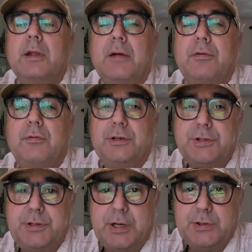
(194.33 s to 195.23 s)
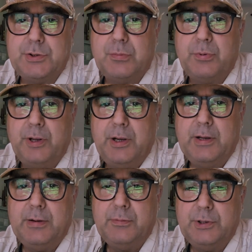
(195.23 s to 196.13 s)
They have a residential
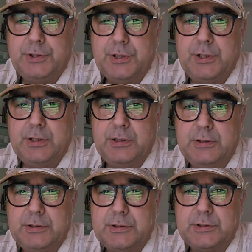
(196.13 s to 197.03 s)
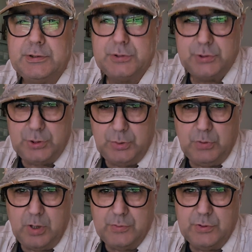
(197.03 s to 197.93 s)
plan, which is
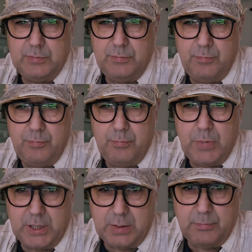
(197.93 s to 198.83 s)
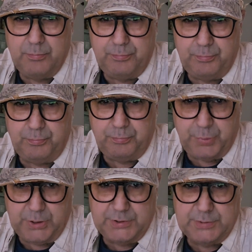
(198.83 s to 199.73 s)
200
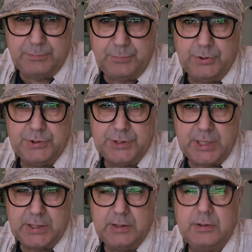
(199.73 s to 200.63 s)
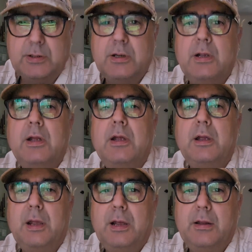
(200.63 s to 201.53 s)
megabits per second.
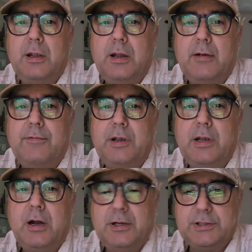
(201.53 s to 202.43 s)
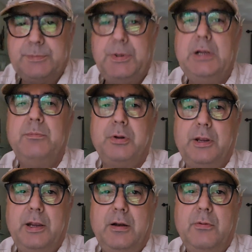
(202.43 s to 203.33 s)
And they have a high-speed
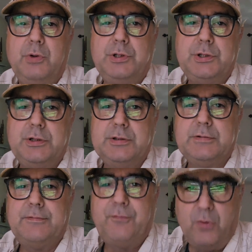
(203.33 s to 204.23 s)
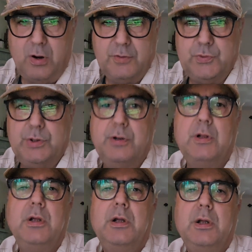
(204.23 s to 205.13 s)
plan, which is 400
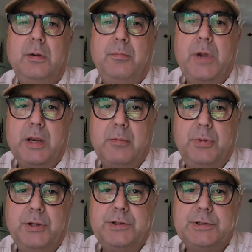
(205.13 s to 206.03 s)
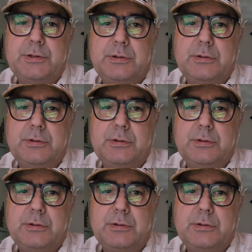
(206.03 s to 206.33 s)
megabytes